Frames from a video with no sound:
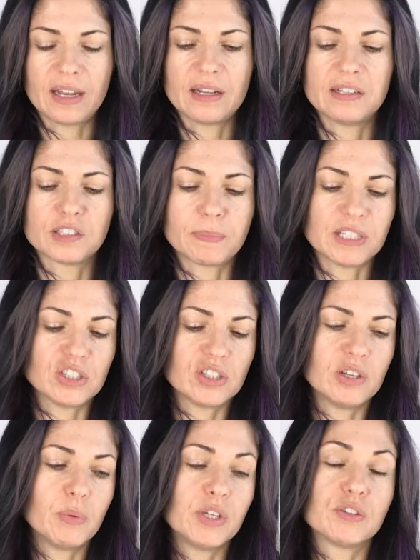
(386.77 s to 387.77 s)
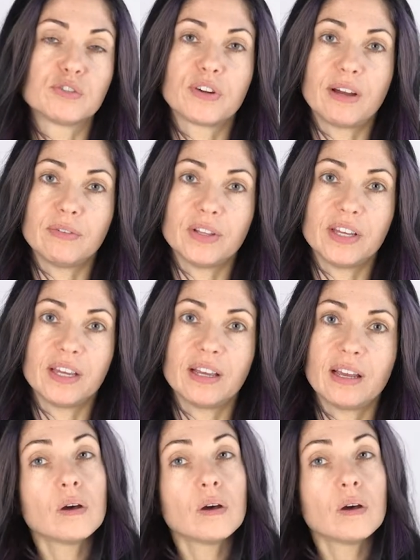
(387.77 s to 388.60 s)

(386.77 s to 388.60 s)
And especially when you're traveling.